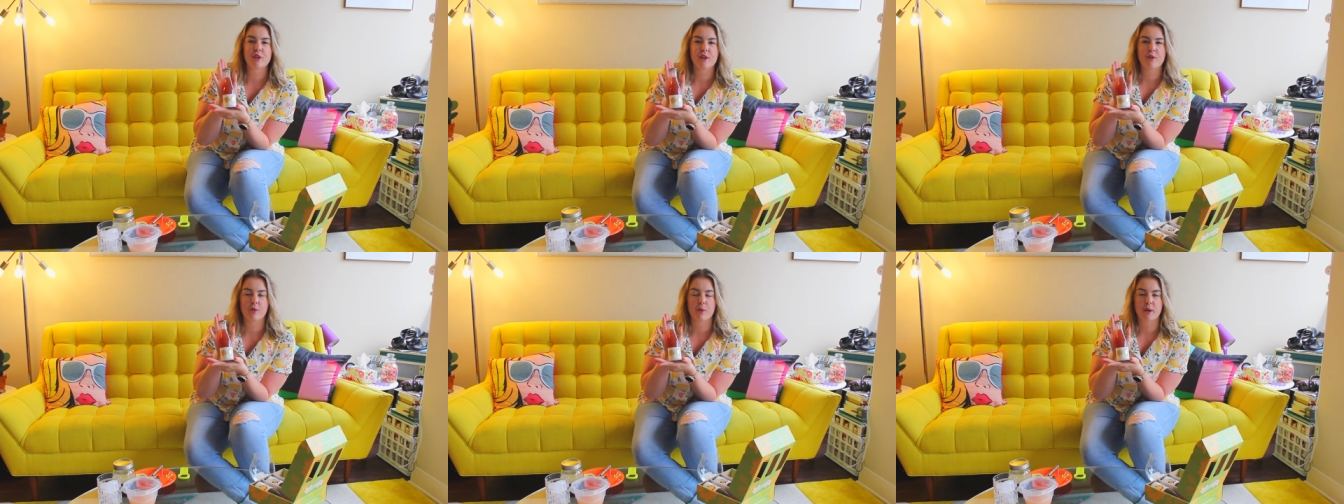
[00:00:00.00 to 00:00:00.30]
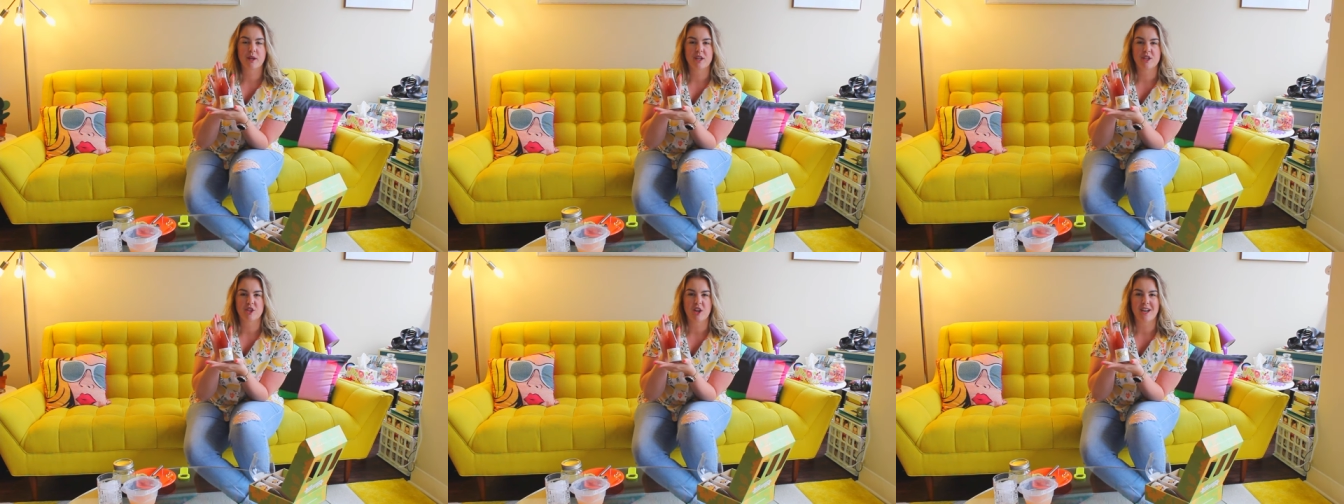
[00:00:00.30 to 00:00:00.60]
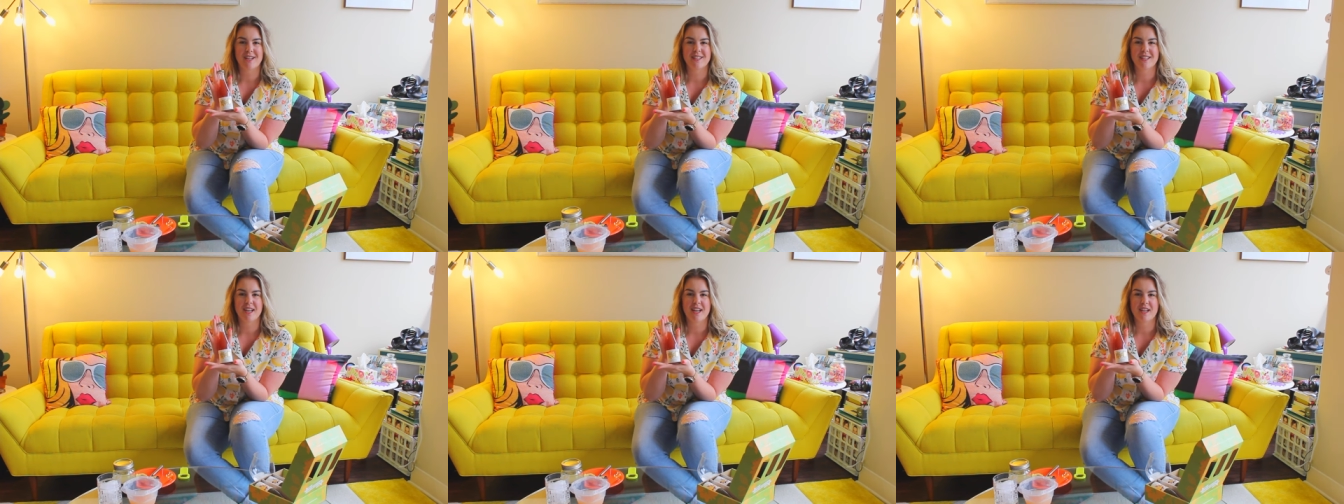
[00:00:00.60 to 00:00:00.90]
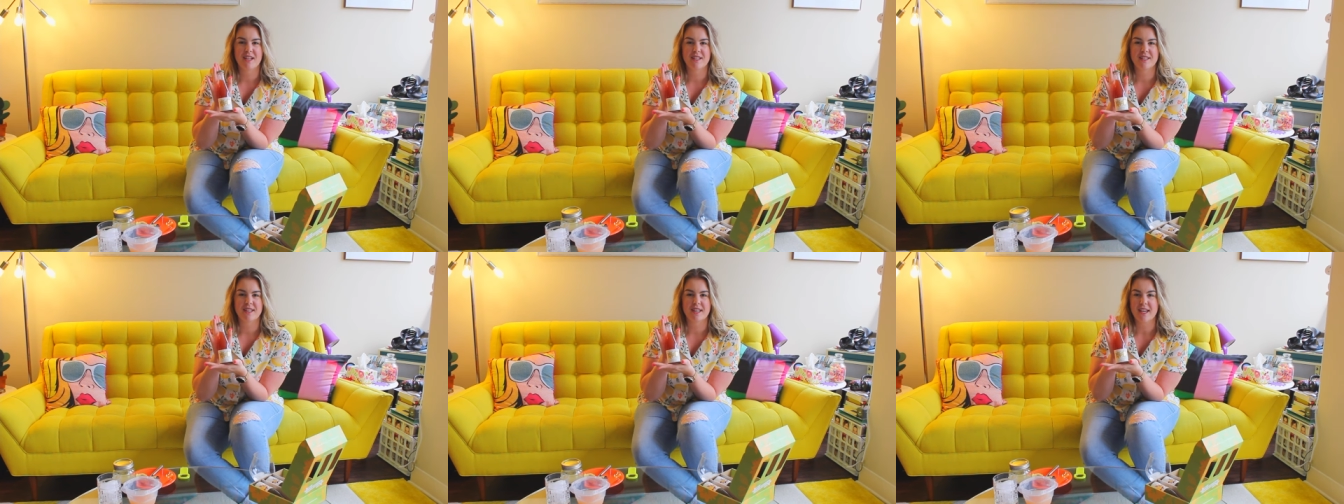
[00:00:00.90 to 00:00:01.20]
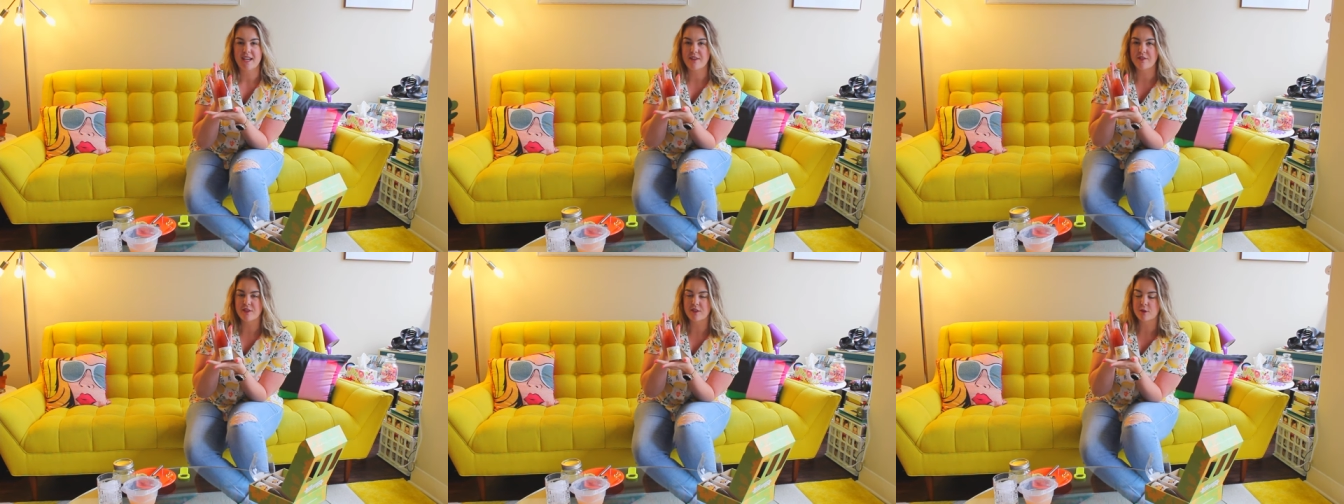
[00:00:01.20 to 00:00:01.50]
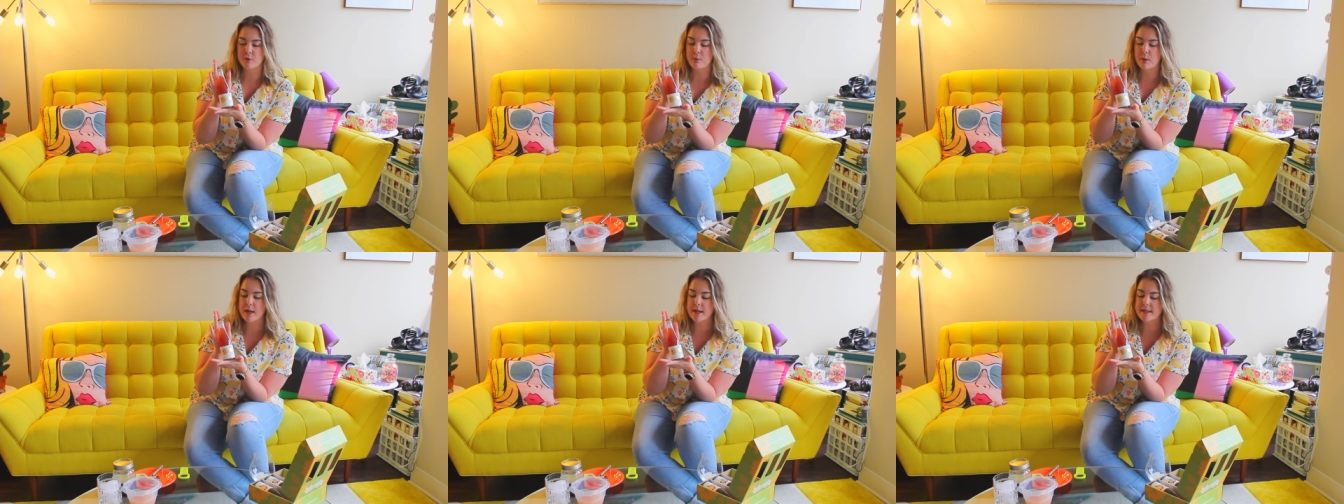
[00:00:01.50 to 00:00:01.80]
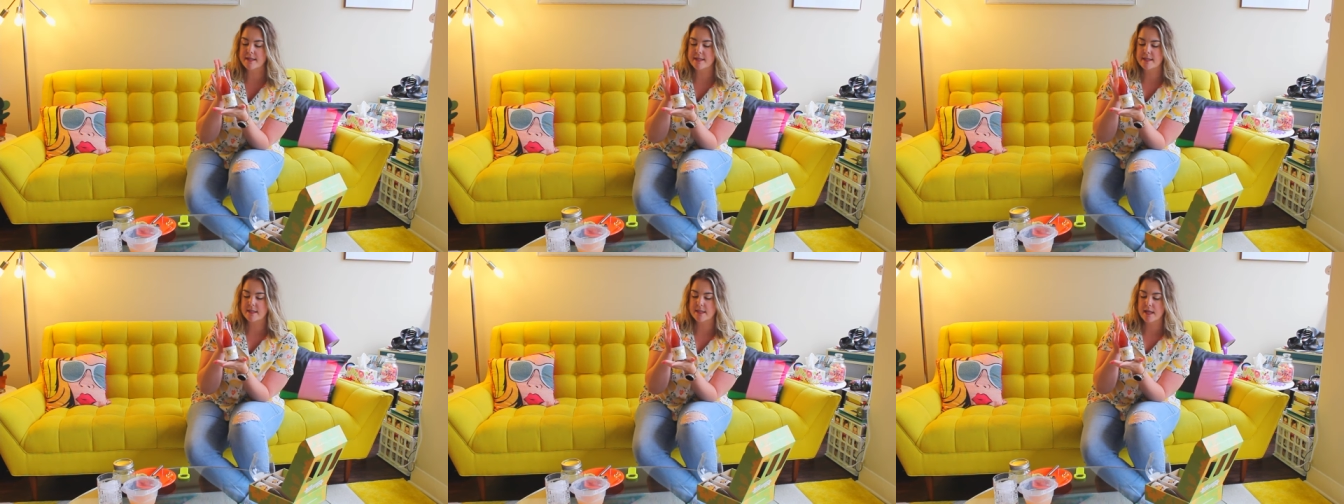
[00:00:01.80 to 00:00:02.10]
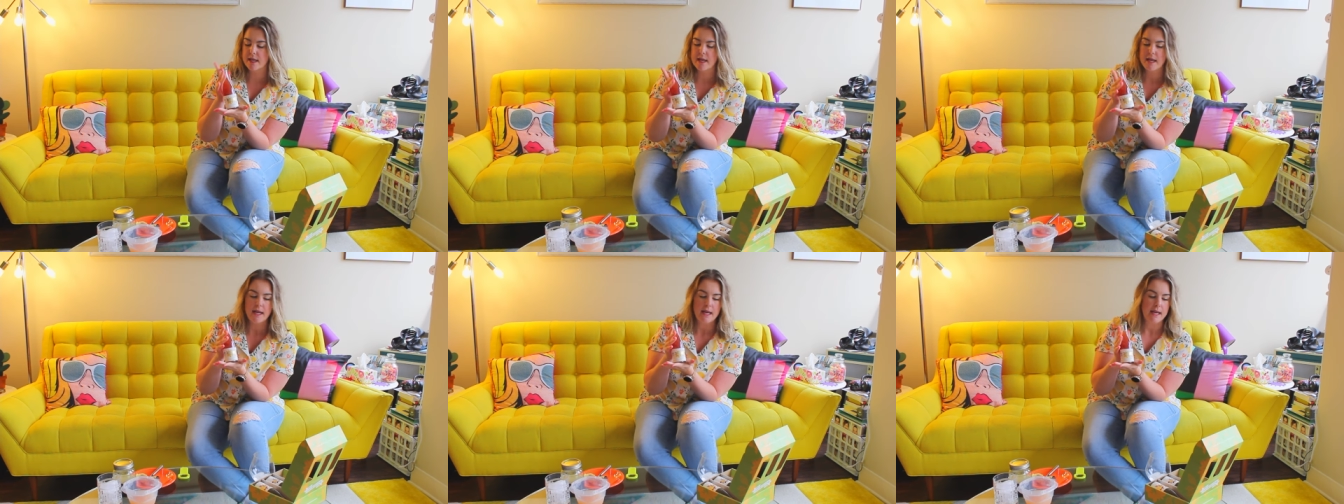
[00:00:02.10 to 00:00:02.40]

flavor we're going to try today is the Eva's Spritz.